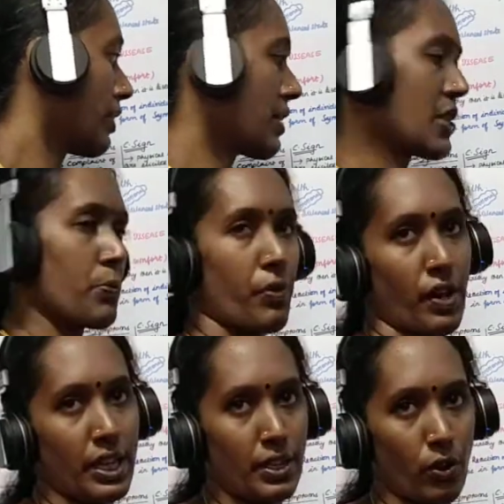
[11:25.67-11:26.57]
the
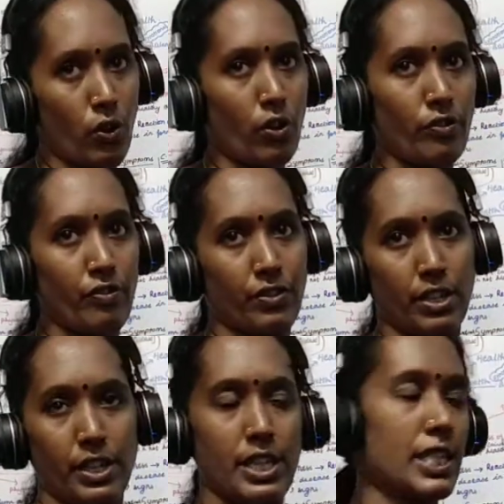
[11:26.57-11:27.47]
spread of the
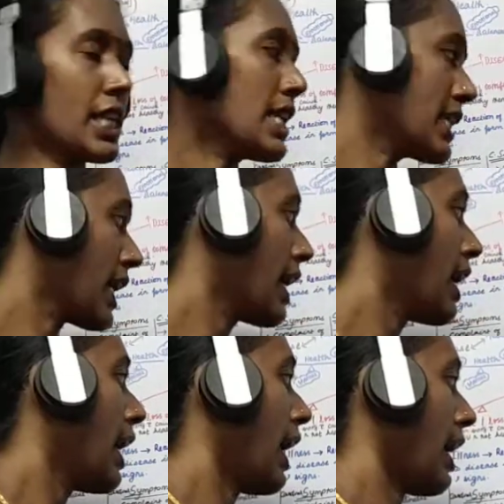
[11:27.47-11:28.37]
disease
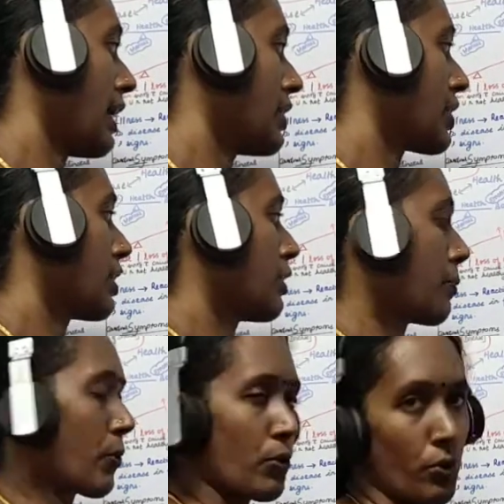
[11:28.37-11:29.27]
and the
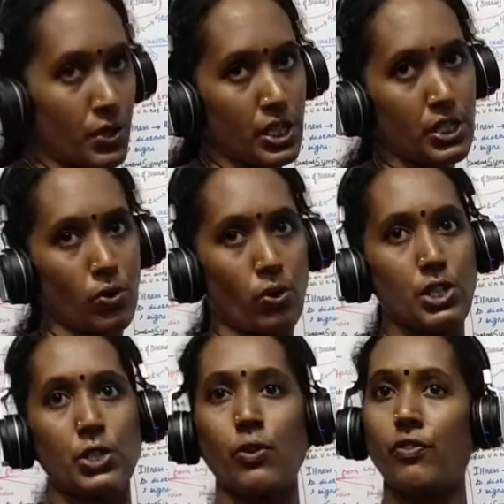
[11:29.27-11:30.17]
prognosis
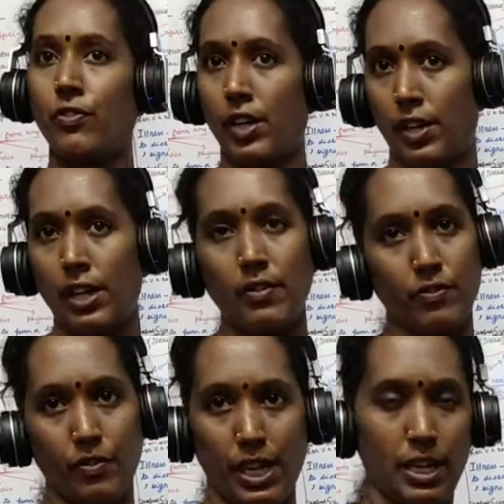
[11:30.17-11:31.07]
also very
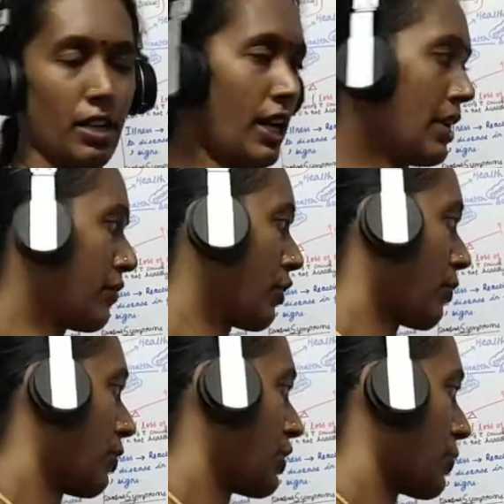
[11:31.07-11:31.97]
well. And we
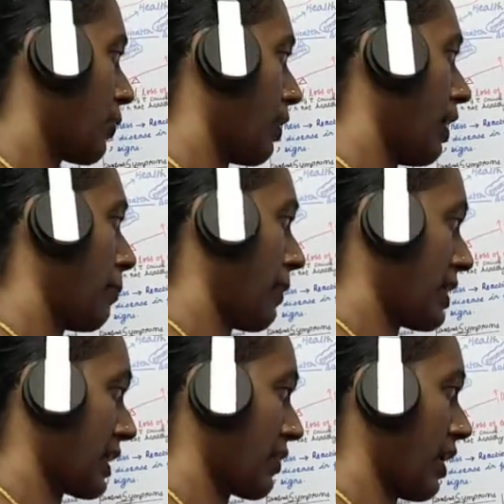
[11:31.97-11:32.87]
are also
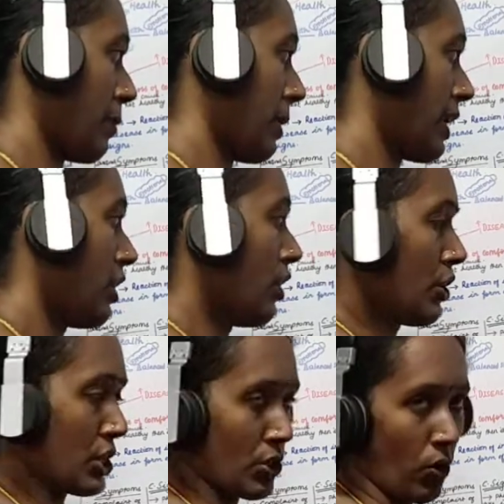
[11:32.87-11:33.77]
prescribing
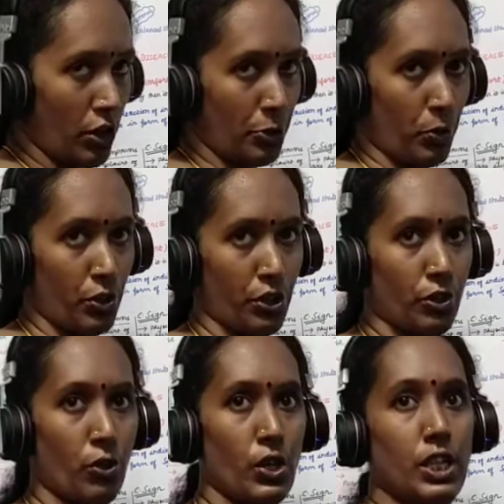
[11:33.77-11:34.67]
salt water
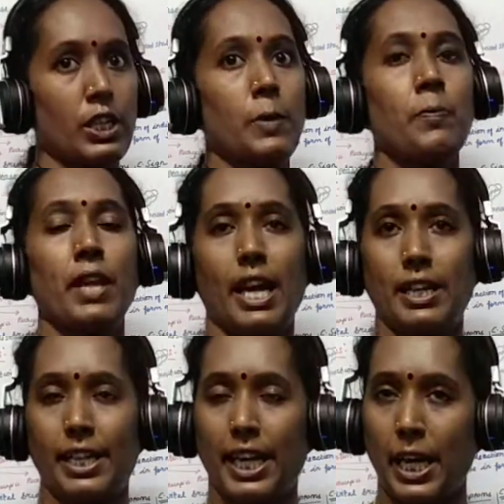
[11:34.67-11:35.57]
gargle
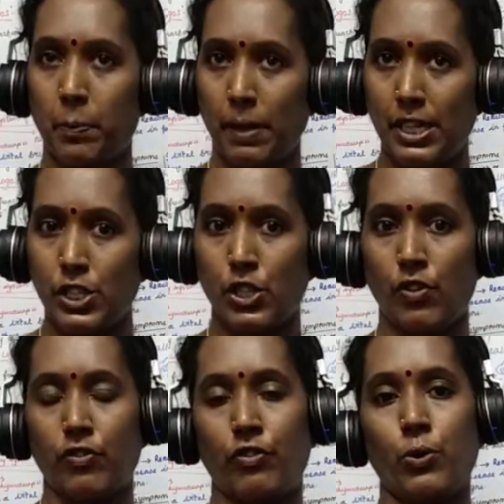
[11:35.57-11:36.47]
and taking plenty
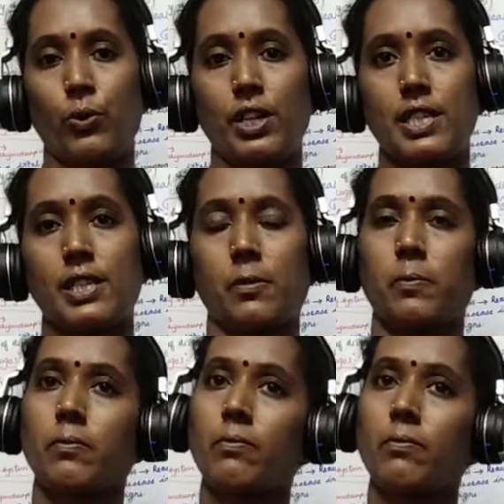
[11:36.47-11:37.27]
of fluids